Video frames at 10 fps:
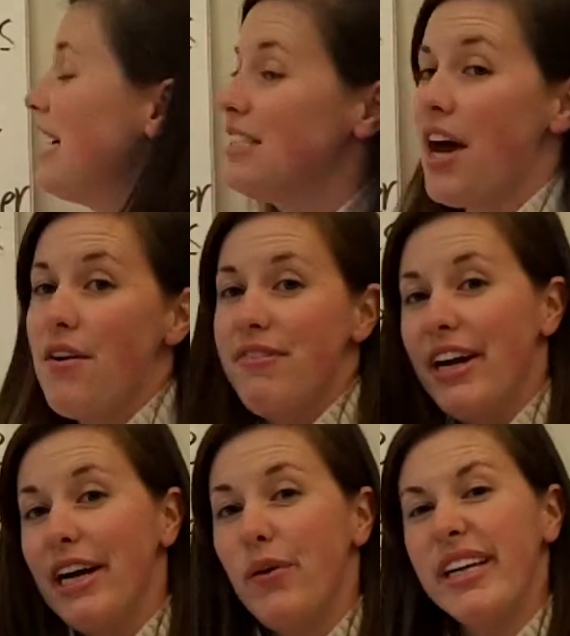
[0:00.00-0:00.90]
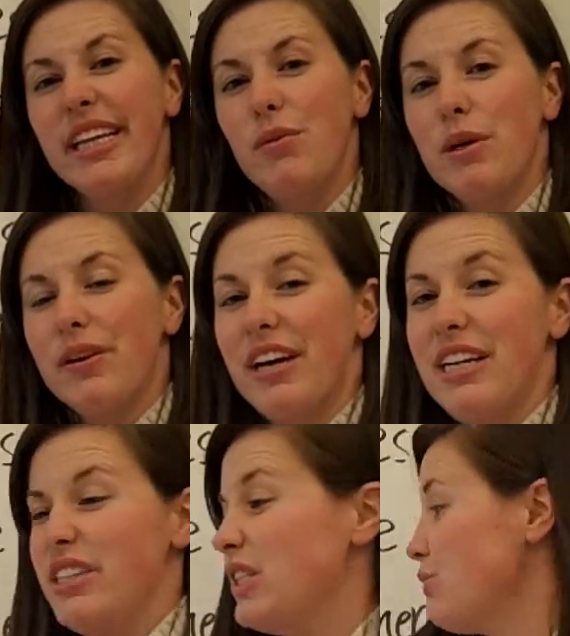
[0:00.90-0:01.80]
So very quickly what we're
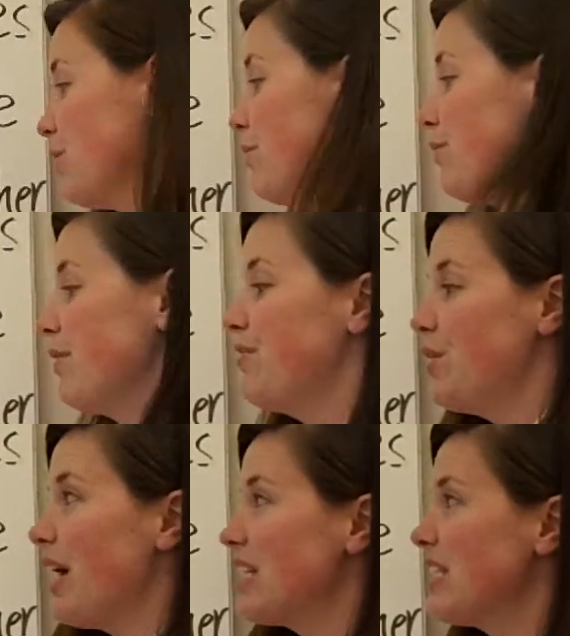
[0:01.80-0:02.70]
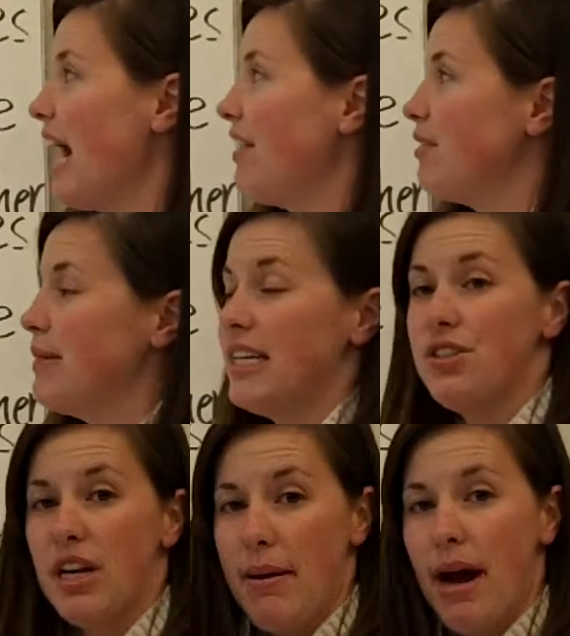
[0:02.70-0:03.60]
going to do is we're going to review our slide from
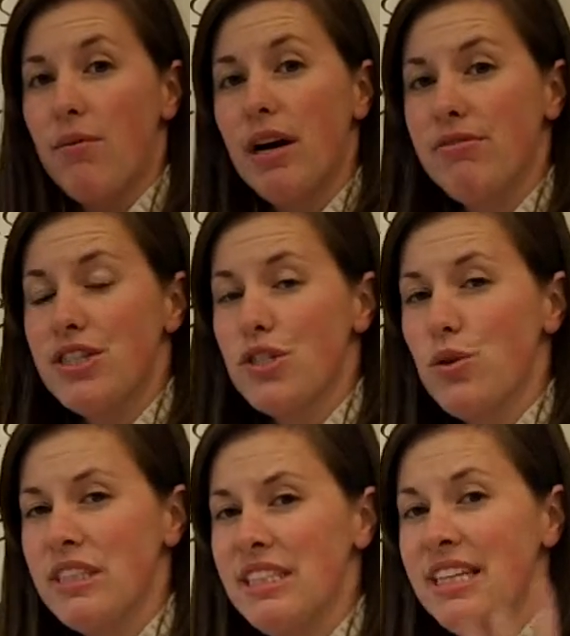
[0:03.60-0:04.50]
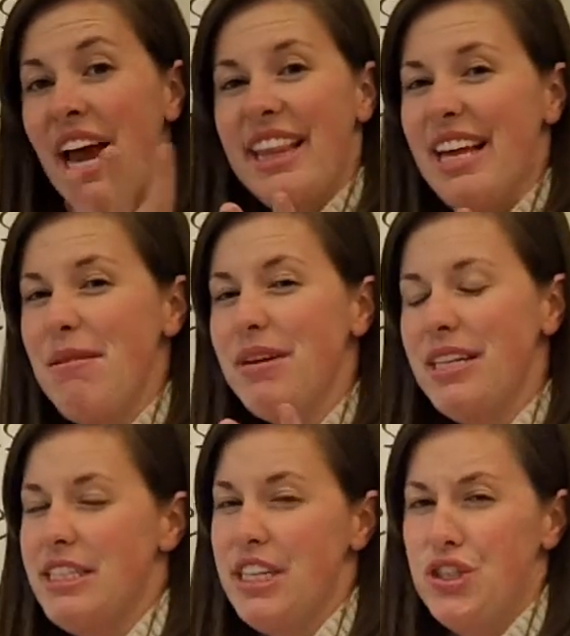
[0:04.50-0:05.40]
yesterday about reference sources. Then I'm
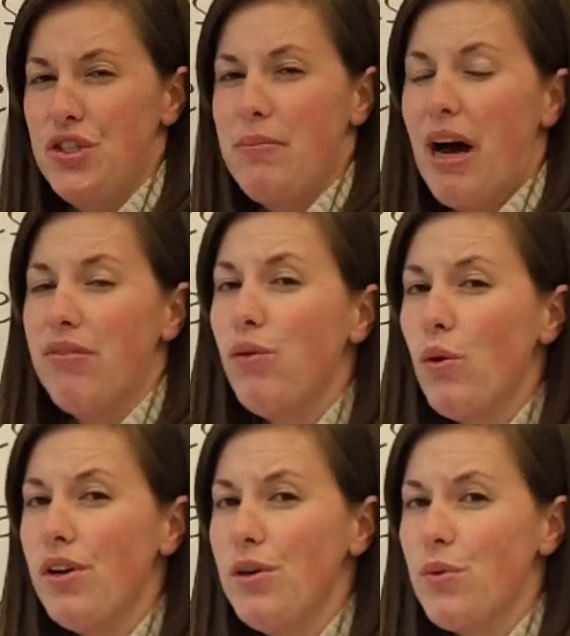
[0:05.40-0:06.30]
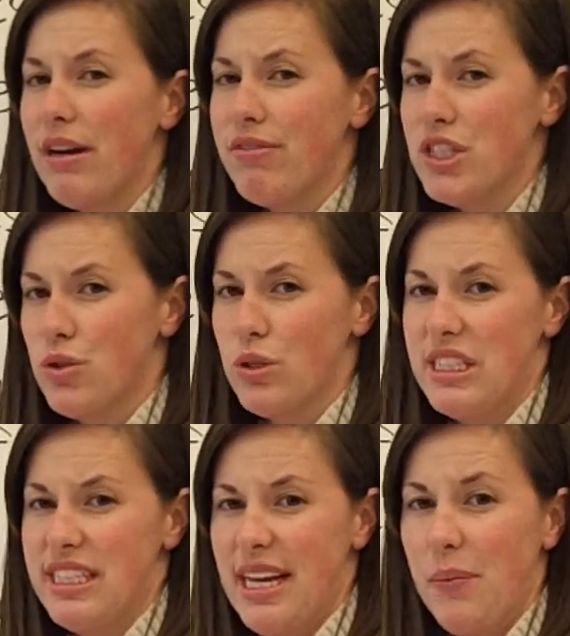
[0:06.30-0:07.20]
going to teach you about 4 new reference
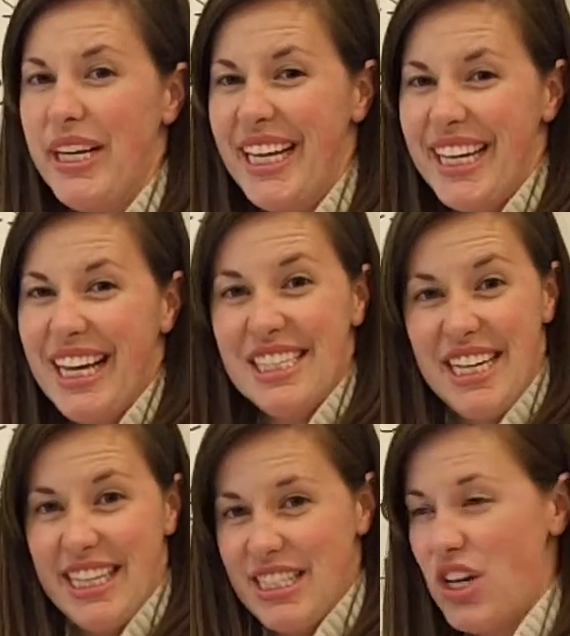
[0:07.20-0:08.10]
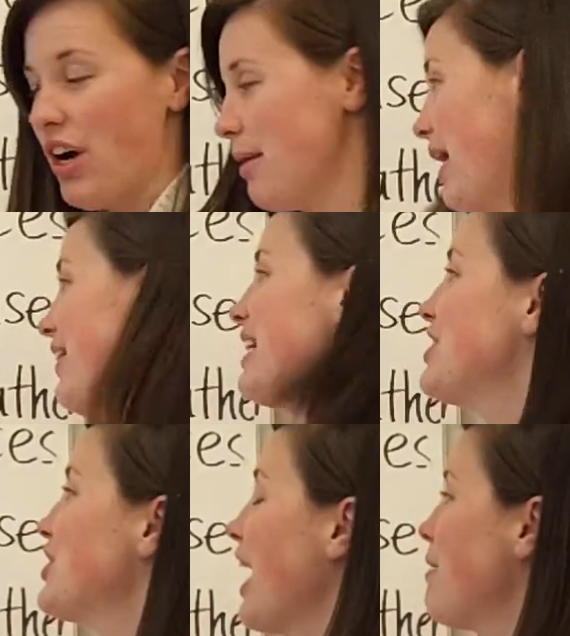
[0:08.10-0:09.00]
sources that we didn't get a chance to talk about
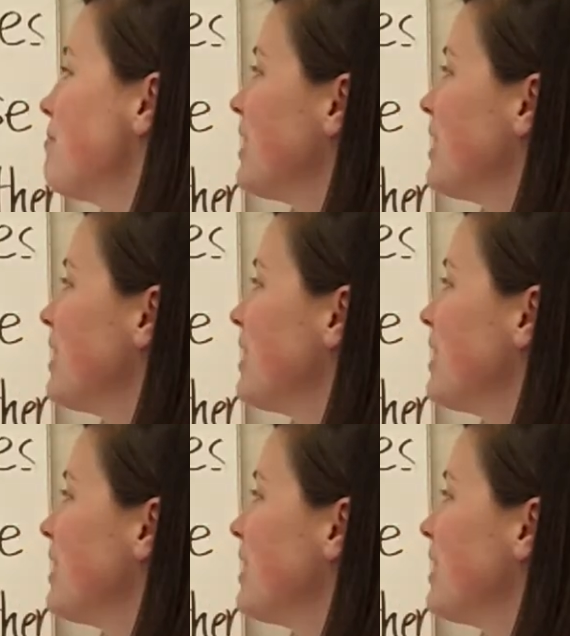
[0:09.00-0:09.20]
yesterday.